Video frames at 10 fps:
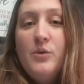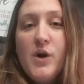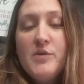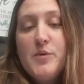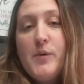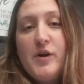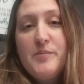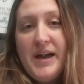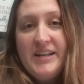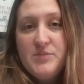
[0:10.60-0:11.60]
welcome
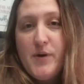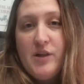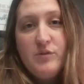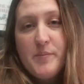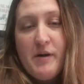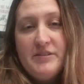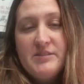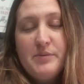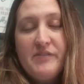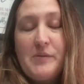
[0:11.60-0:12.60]
back. It's Paula with Paula's
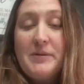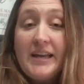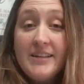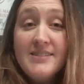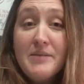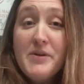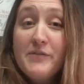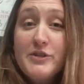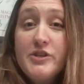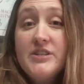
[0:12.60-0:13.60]
Imperfect Plans. I'm here
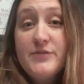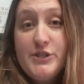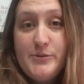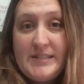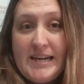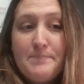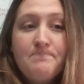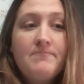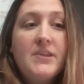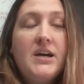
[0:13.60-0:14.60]
for Transfer Tuesday.
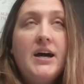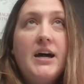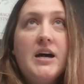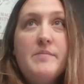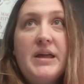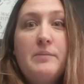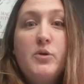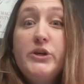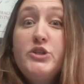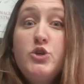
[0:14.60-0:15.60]
And I'm
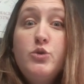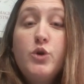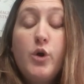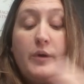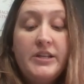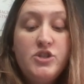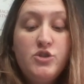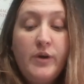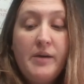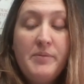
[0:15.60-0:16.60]
going to go
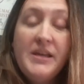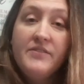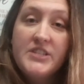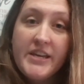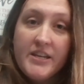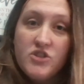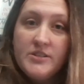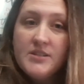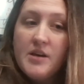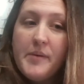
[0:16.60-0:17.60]
into a bit of a
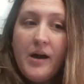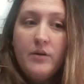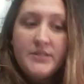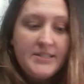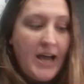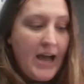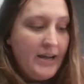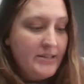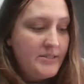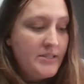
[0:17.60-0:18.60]
tangent about
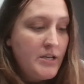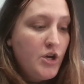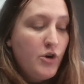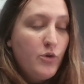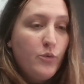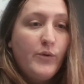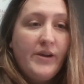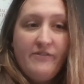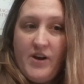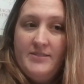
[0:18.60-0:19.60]
tax
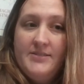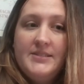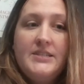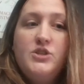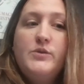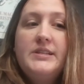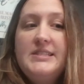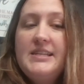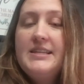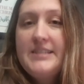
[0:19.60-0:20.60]
refunds. As you can
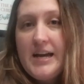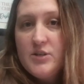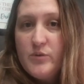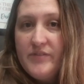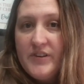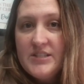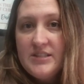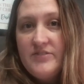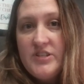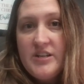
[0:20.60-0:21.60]
see, that tax refund is
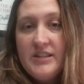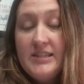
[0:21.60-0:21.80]
listed